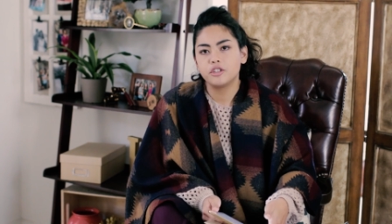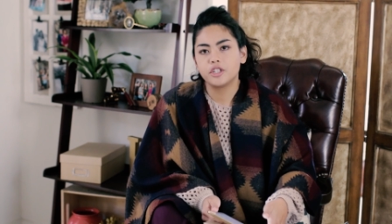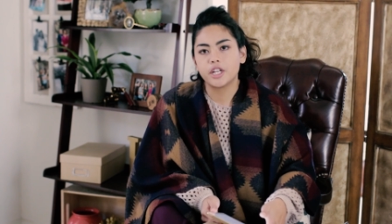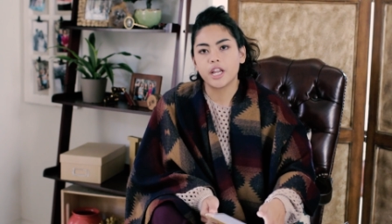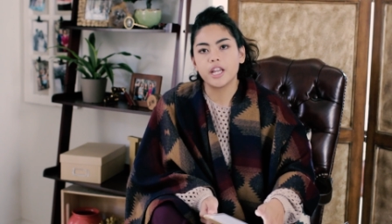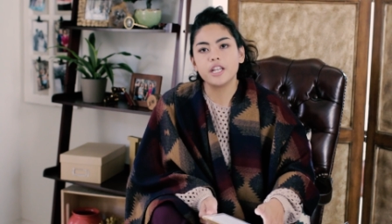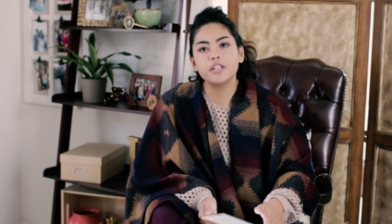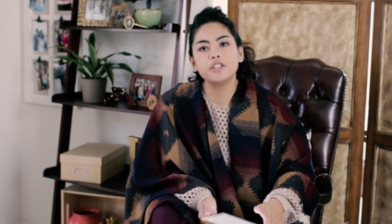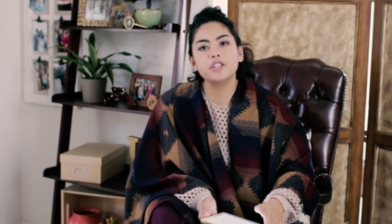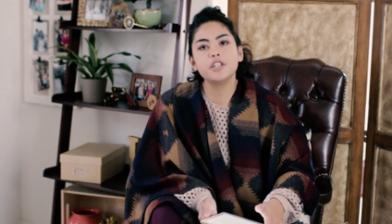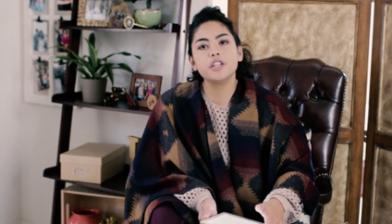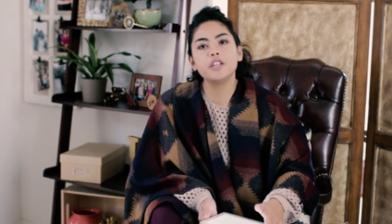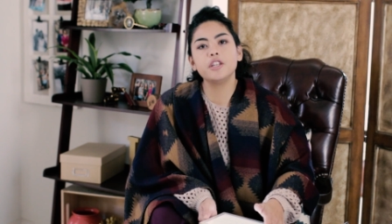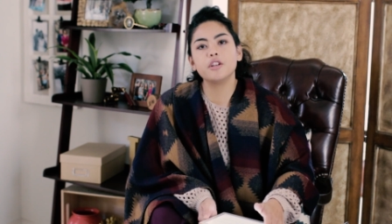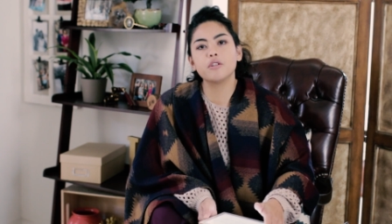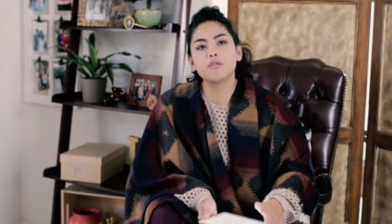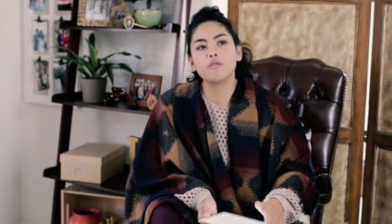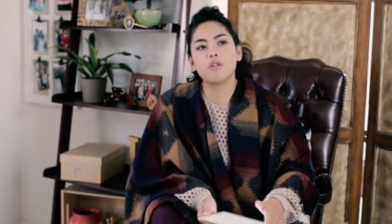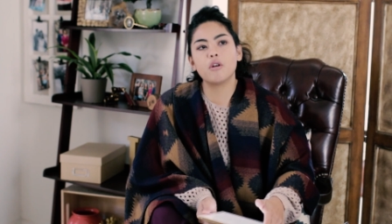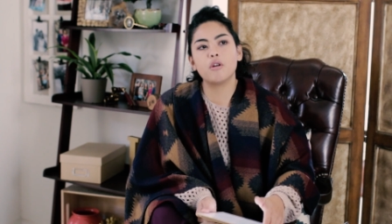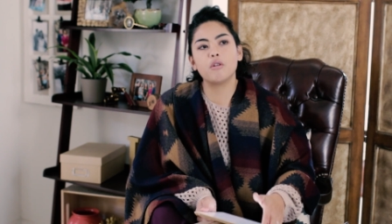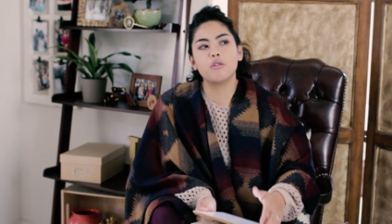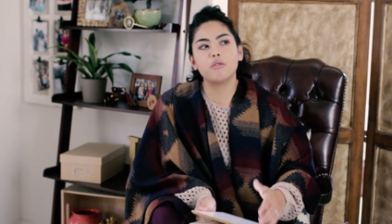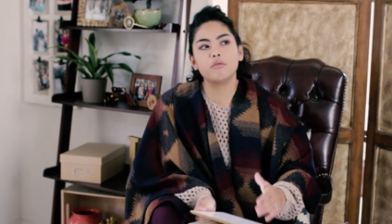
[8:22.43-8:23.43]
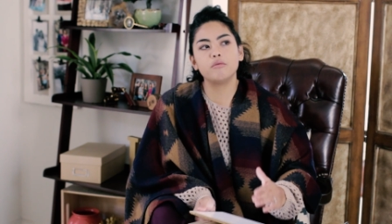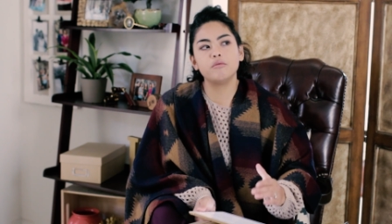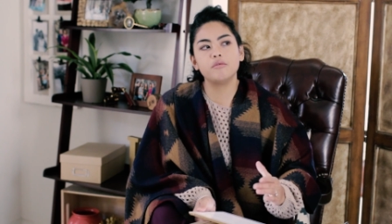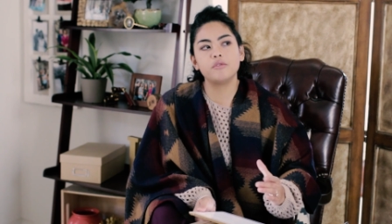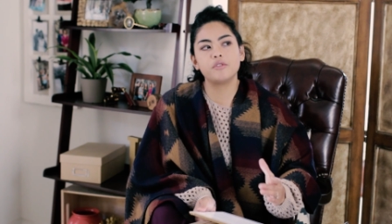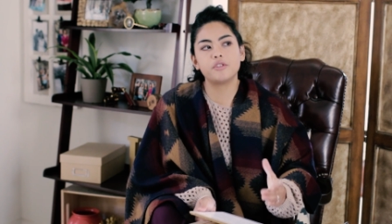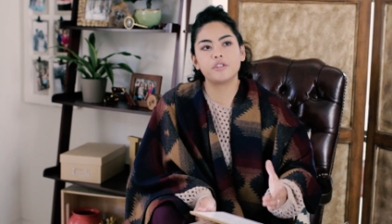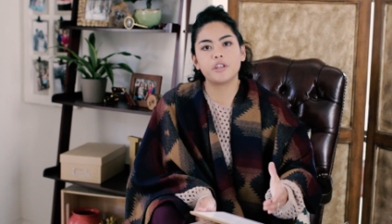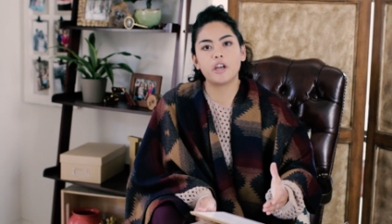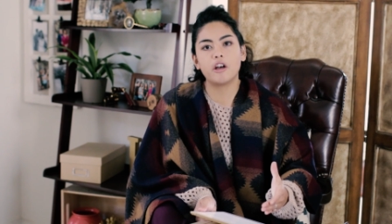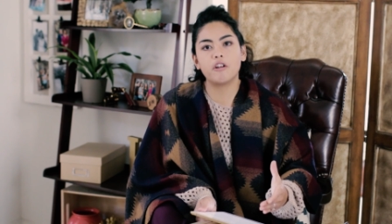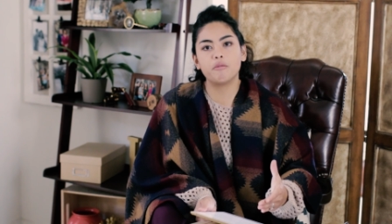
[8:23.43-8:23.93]
Changing your own
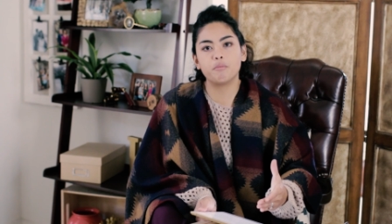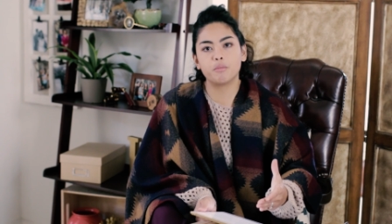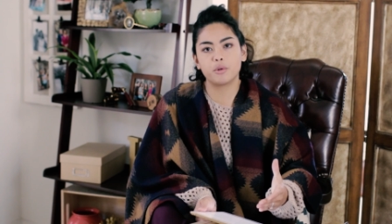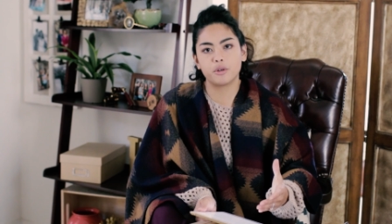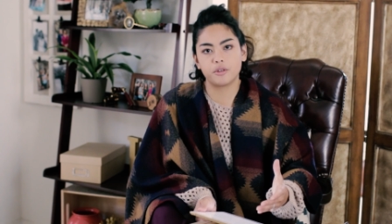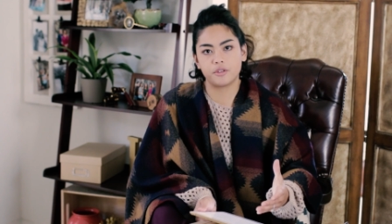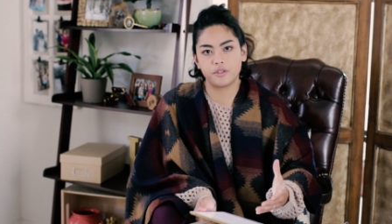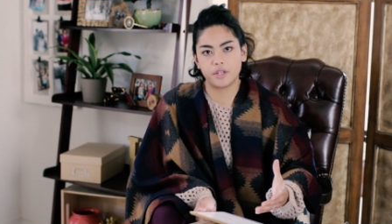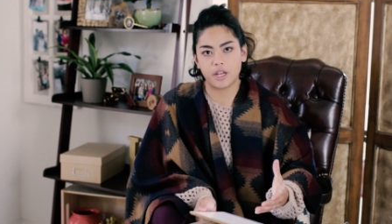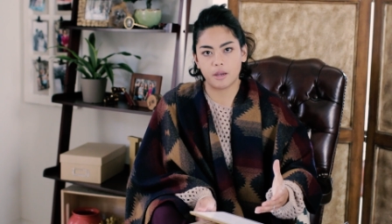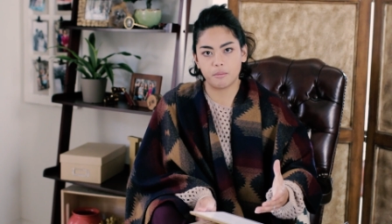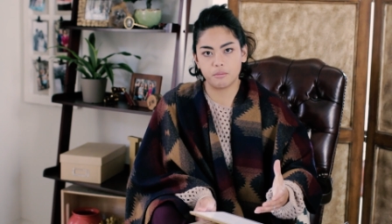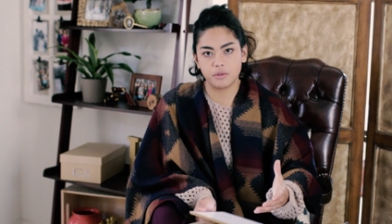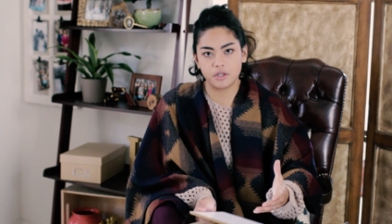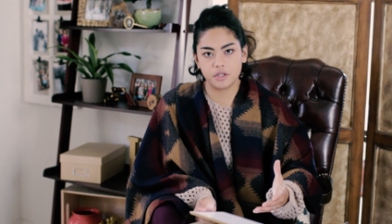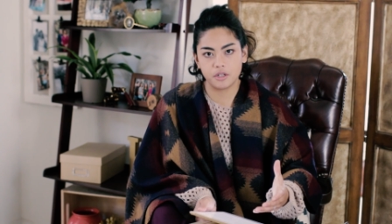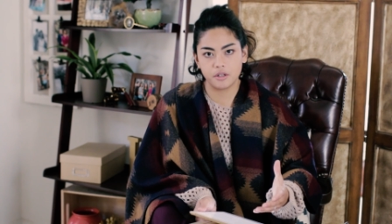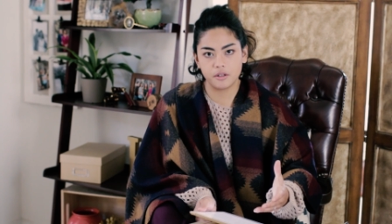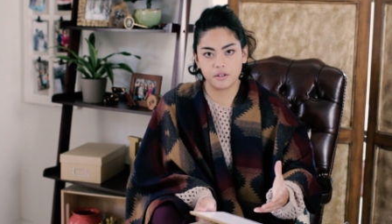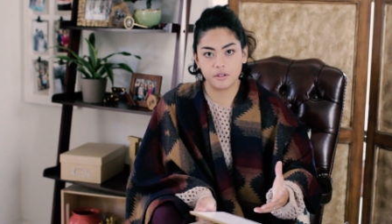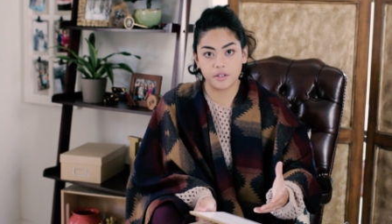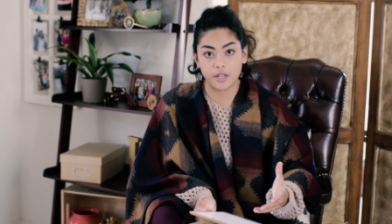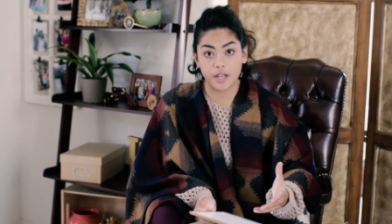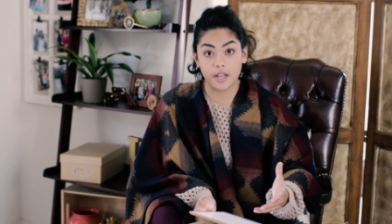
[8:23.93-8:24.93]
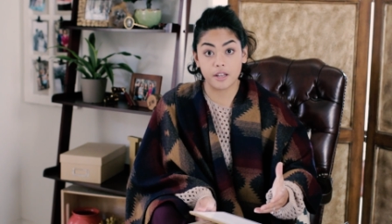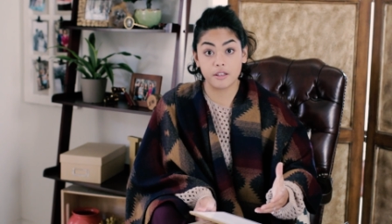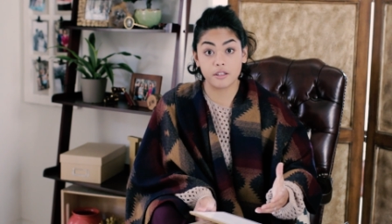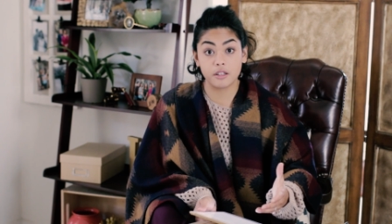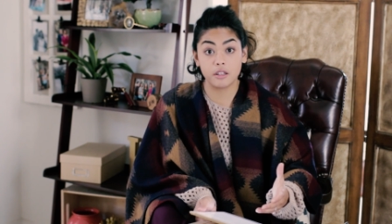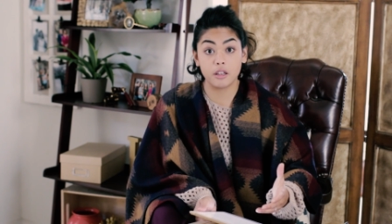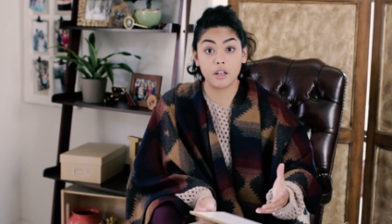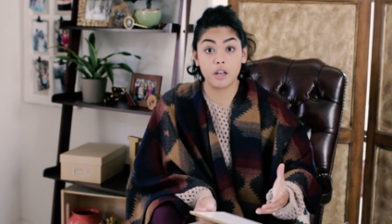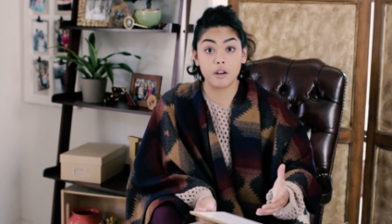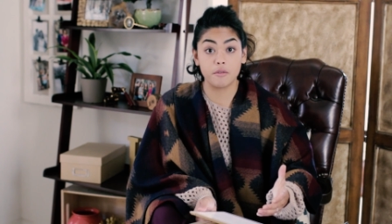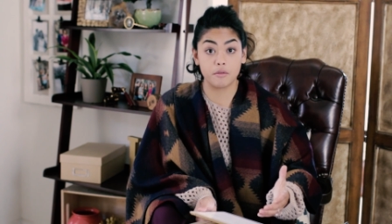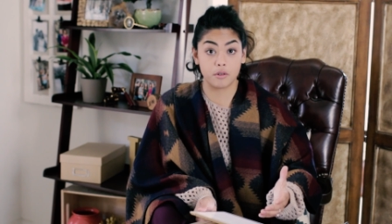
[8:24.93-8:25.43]
self-perception takes
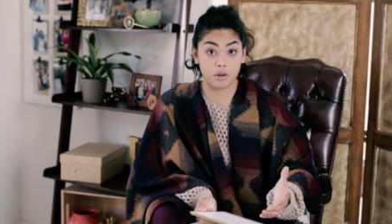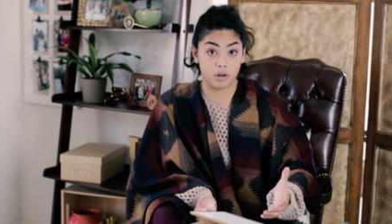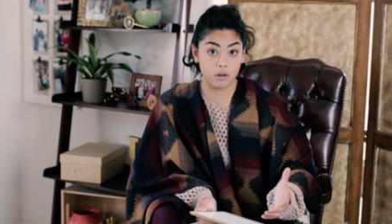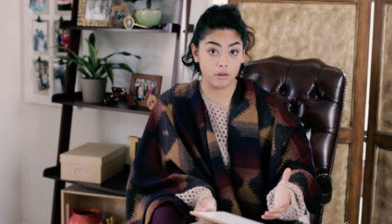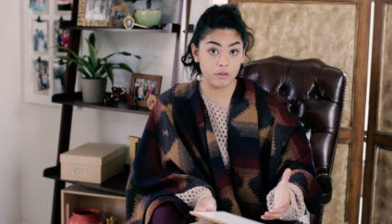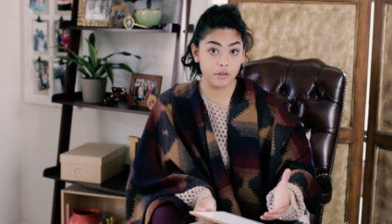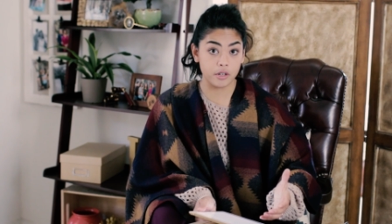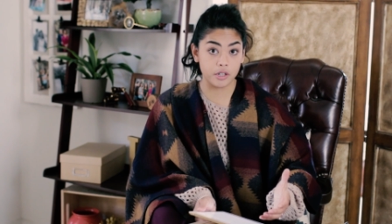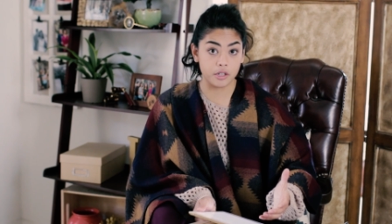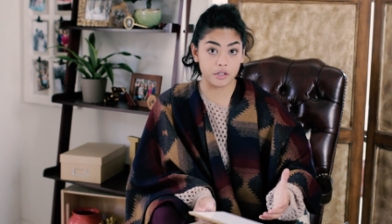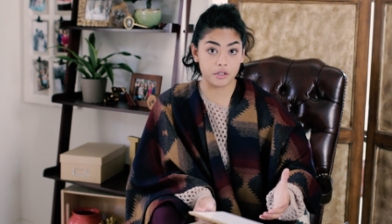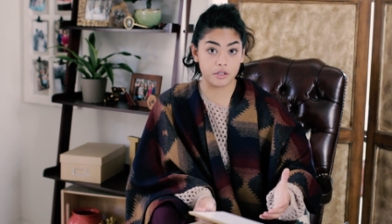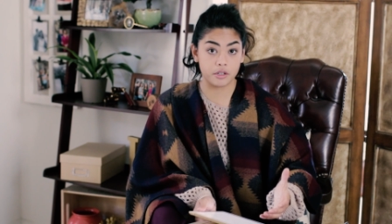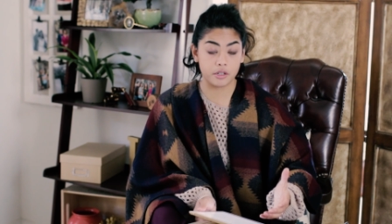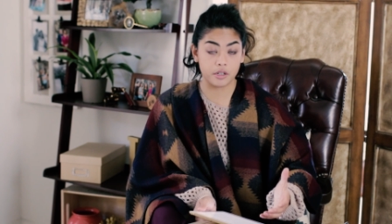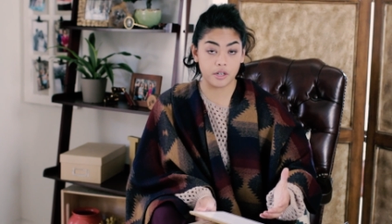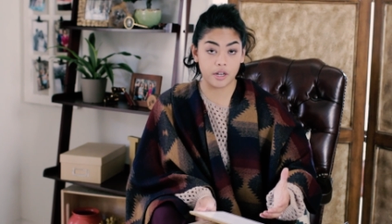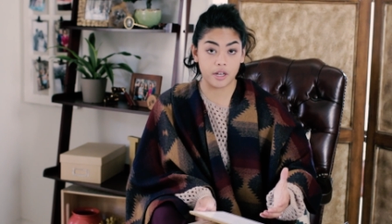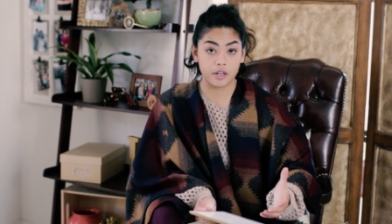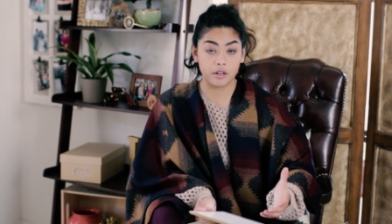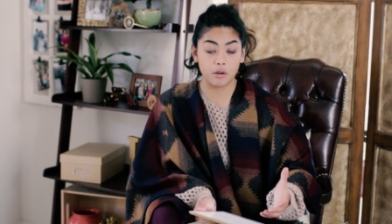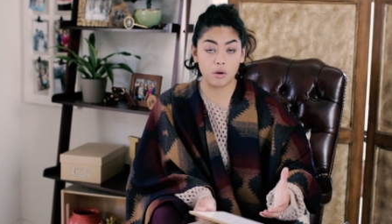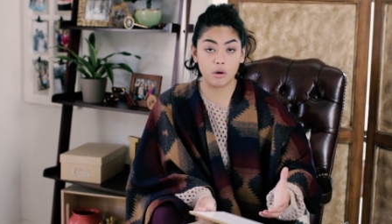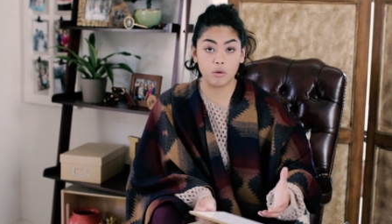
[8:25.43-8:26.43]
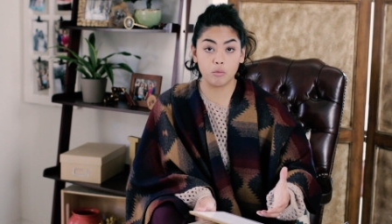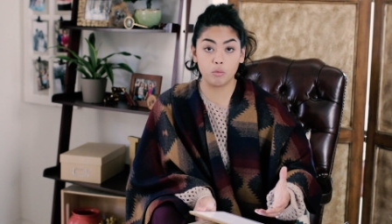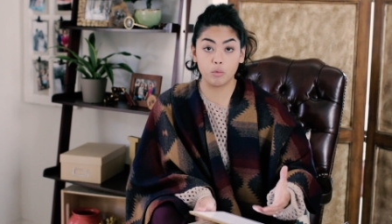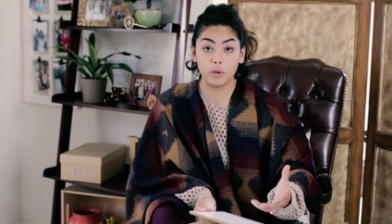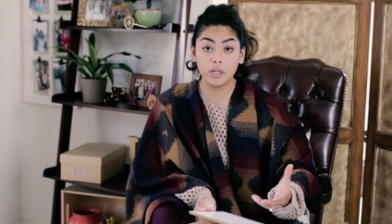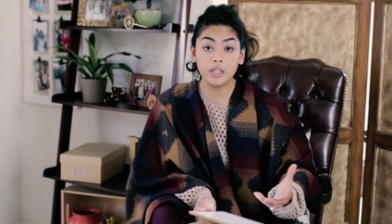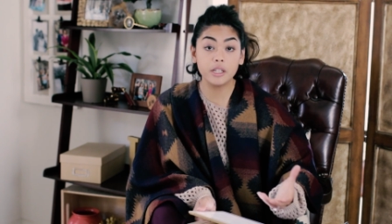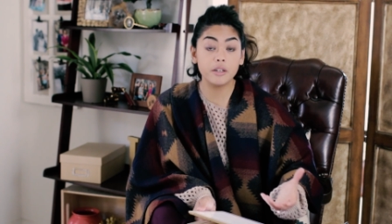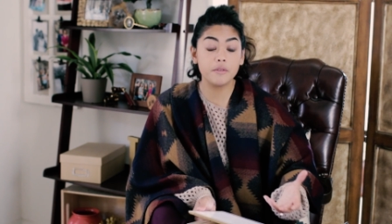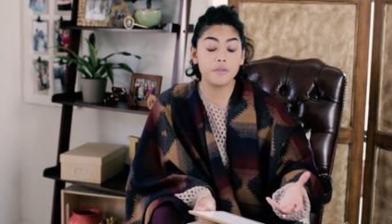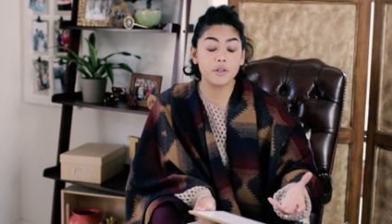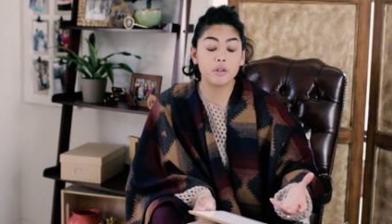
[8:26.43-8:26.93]
a lot of courage and a
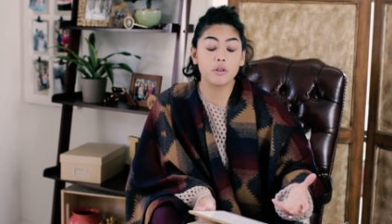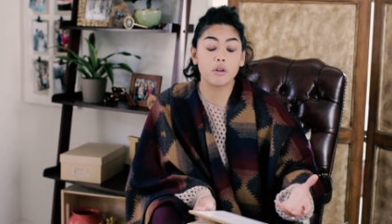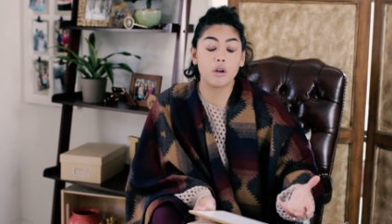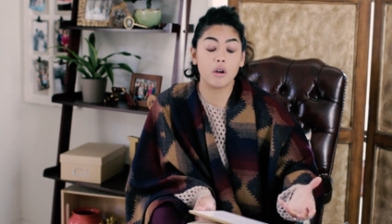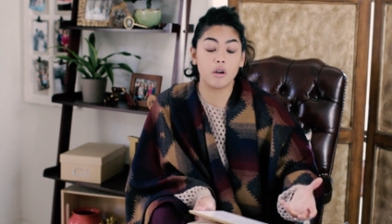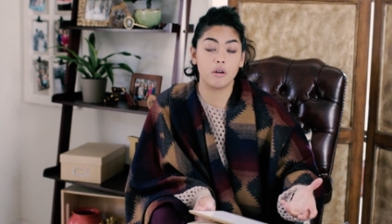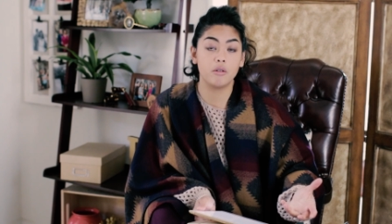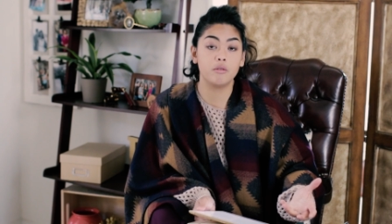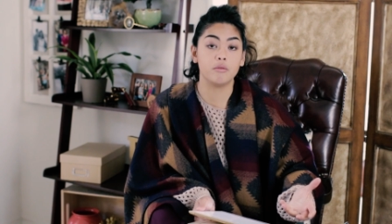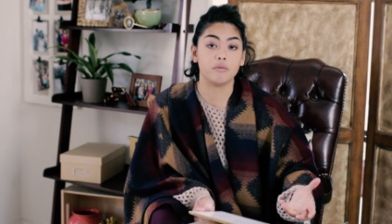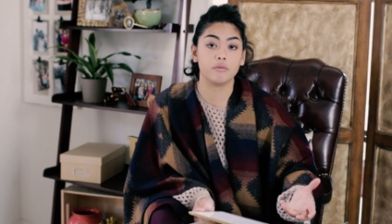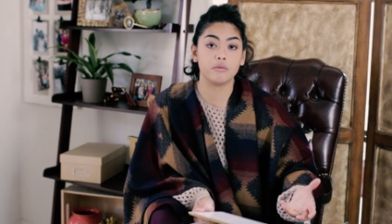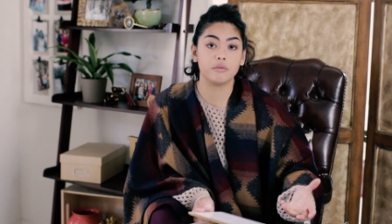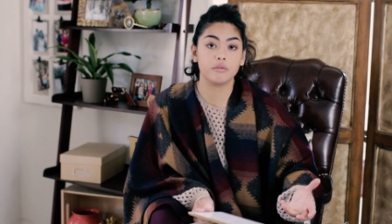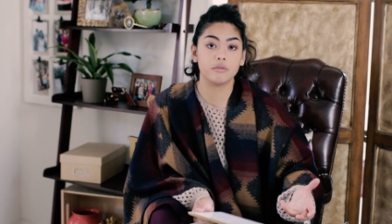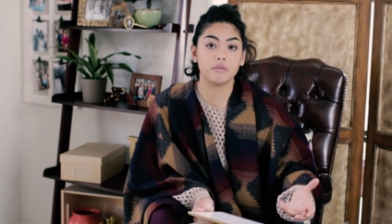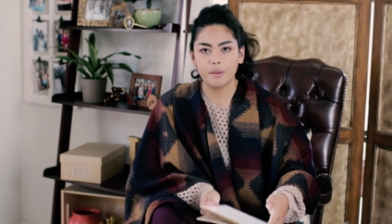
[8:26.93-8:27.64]
will of your own.